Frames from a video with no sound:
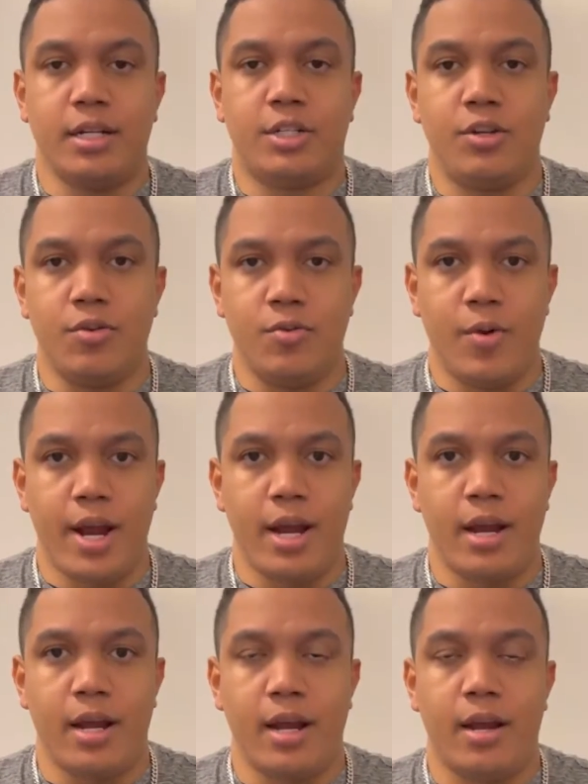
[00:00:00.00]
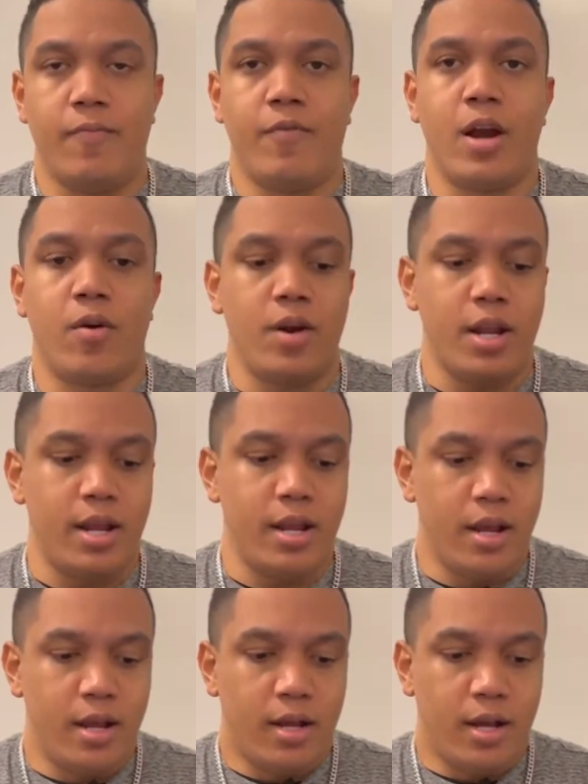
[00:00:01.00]
into a
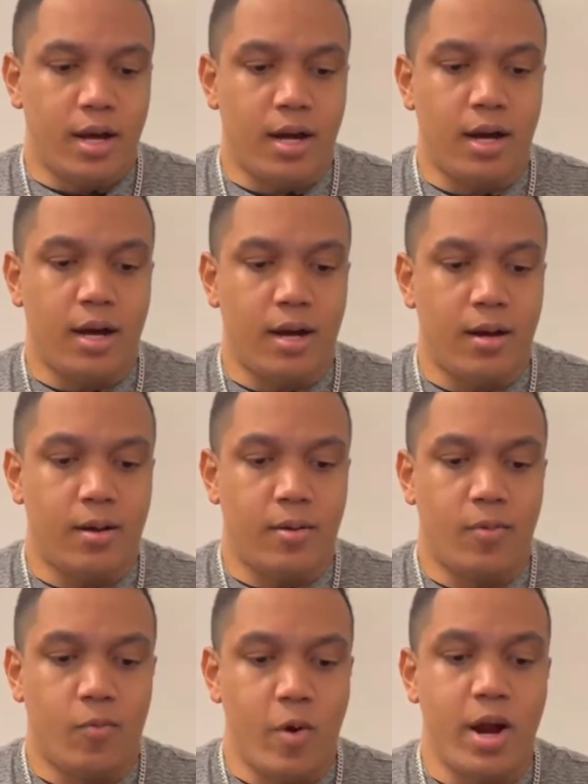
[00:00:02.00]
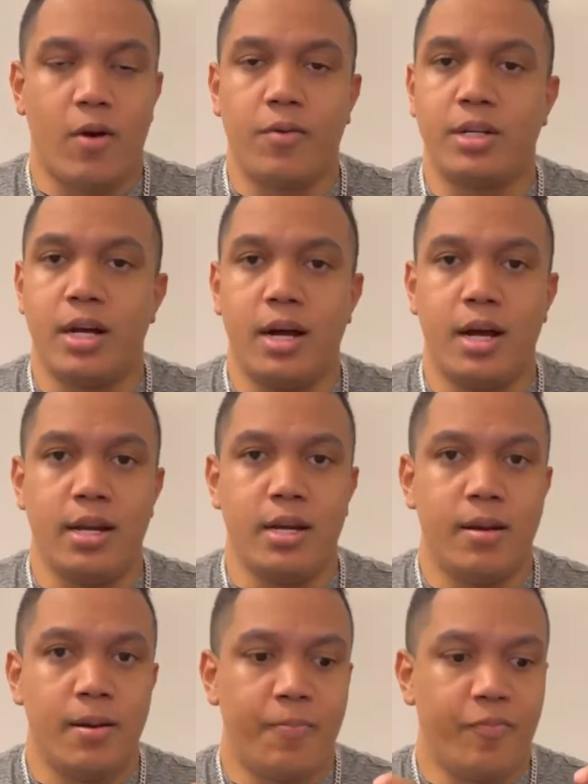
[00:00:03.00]
very well
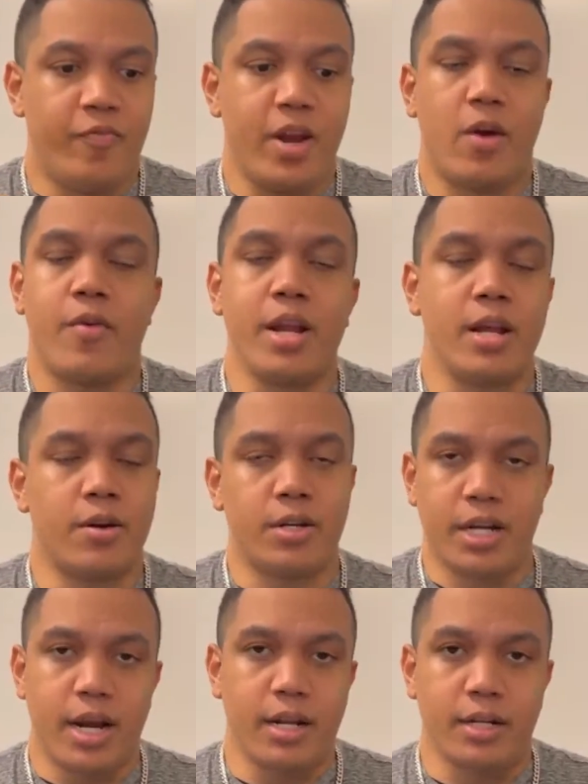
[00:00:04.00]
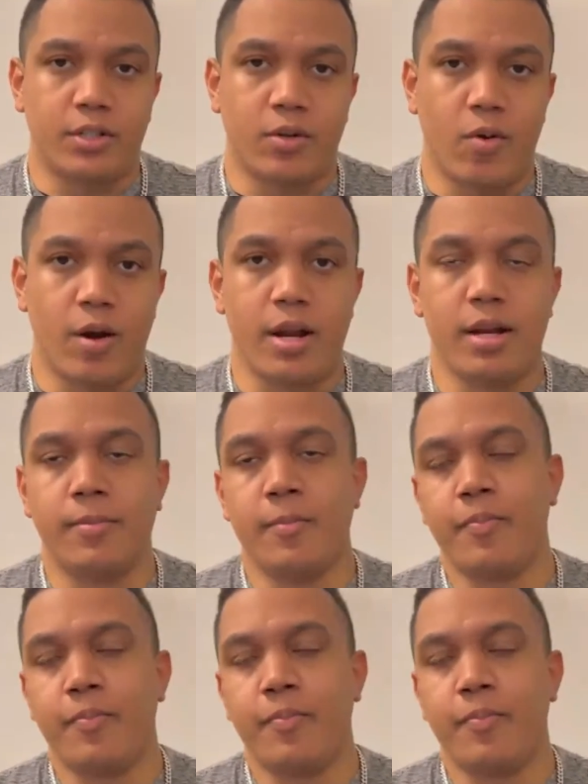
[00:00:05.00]
done, very entertaining story.